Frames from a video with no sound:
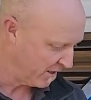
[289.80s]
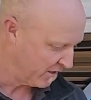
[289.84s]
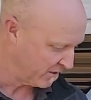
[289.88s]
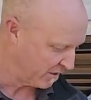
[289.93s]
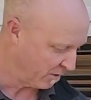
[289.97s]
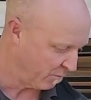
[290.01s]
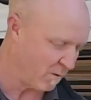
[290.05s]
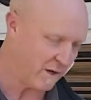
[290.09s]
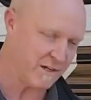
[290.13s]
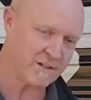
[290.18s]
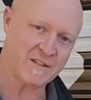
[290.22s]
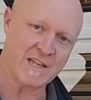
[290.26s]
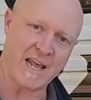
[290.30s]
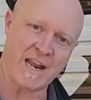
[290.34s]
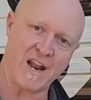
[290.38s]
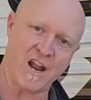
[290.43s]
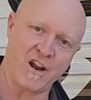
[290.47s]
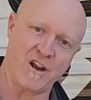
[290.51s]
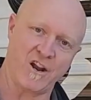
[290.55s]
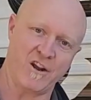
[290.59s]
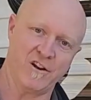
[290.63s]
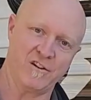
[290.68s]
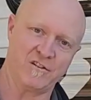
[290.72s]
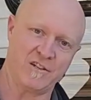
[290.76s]
So once that
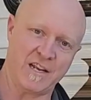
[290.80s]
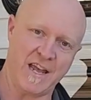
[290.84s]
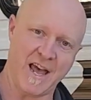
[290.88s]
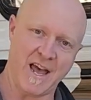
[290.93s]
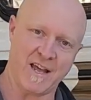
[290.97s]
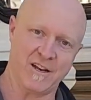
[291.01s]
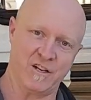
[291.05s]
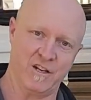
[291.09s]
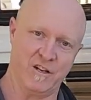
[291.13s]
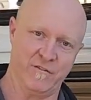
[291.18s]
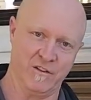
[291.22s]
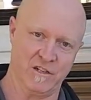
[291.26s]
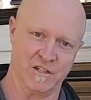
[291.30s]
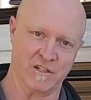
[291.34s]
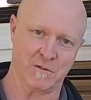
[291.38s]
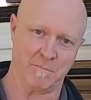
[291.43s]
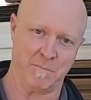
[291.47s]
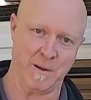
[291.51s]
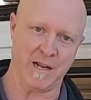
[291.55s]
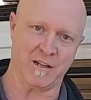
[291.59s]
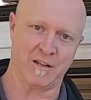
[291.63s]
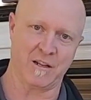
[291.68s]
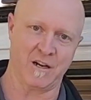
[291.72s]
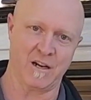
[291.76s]
anodes out and you've
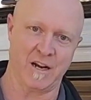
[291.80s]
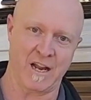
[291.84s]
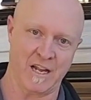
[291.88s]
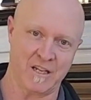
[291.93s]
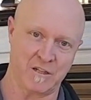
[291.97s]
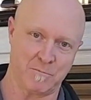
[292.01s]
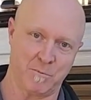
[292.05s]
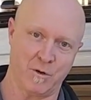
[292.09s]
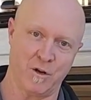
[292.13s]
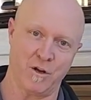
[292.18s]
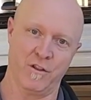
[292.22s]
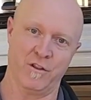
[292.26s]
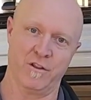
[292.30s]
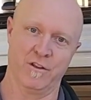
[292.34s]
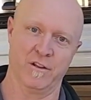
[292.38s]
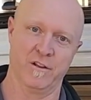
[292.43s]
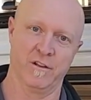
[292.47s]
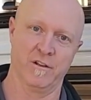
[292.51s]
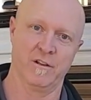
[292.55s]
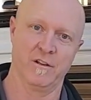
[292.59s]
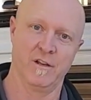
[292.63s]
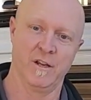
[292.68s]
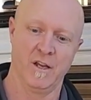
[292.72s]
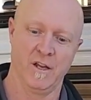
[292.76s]
inspected it as per
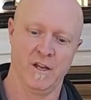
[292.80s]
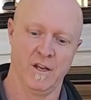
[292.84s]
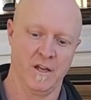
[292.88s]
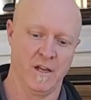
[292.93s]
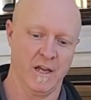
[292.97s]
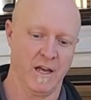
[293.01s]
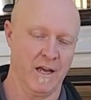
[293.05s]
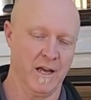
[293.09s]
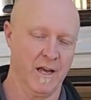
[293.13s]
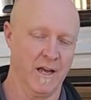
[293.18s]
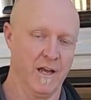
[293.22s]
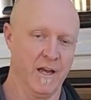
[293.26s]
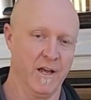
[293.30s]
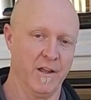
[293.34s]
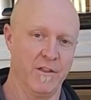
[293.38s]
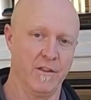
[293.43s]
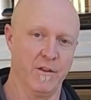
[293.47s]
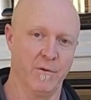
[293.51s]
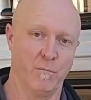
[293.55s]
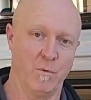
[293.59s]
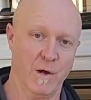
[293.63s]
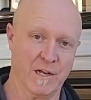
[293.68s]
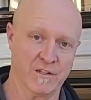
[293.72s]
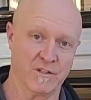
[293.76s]
the, uh,
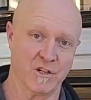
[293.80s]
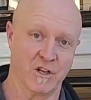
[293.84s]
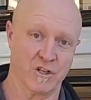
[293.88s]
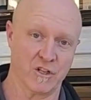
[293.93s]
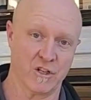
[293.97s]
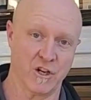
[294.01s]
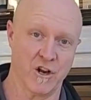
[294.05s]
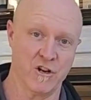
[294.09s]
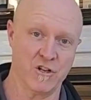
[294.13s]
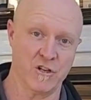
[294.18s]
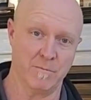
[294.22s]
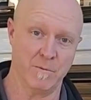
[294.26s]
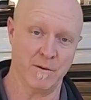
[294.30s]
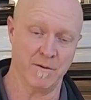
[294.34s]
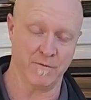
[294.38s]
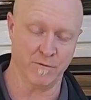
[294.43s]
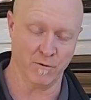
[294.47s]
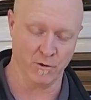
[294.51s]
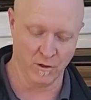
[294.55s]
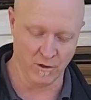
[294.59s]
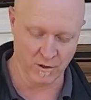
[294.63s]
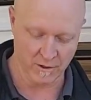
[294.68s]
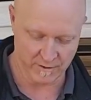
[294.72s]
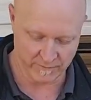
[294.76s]
the ones I showed you
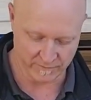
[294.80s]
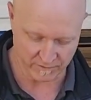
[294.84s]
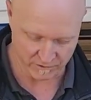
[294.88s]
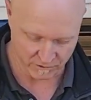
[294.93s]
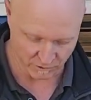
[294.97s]
before, if